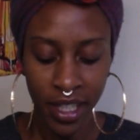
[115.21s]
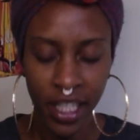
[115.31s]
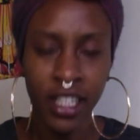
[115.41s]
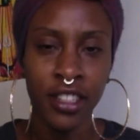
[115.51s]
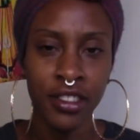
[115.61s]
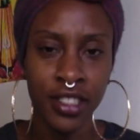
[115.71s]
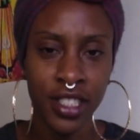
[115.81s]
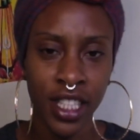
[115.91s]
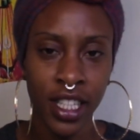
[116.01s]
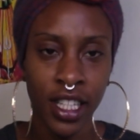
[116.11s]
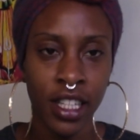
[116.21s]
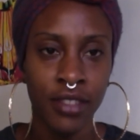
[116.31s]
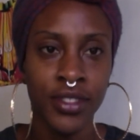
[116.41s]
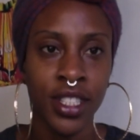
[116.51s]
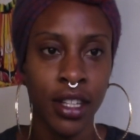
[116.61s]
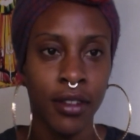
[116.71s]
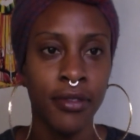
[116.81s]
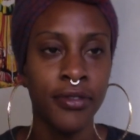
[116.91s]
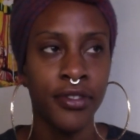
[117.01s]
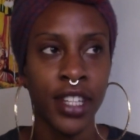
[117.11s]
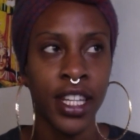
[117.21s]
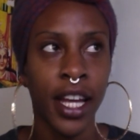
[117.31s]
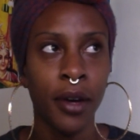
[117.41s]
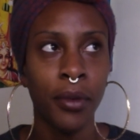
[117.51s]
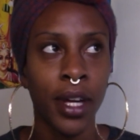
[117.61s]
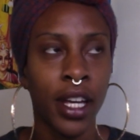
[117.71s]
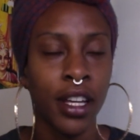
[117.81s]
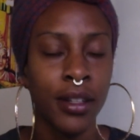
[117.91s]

and understanding of self in that way.